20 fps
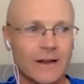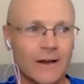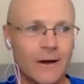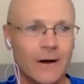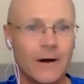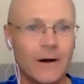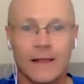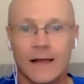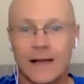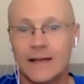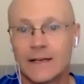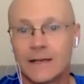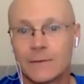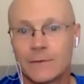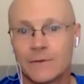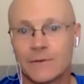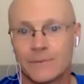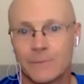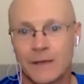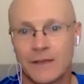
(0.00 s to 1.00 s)
All I did
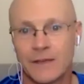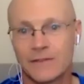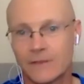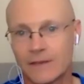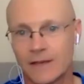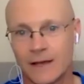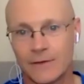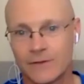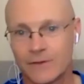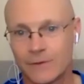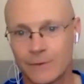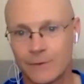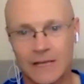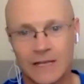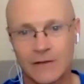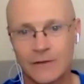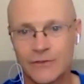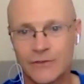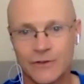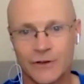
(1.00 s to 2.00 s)
was basically I was a
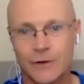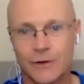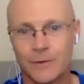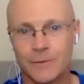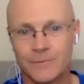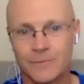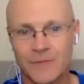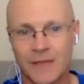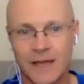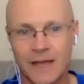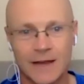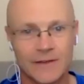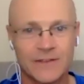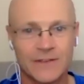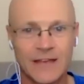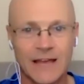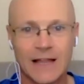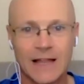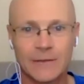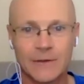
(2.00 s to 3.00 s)
regular Joe. I had a
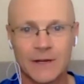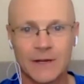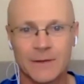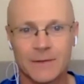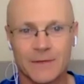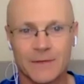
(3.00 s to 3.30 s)
salary,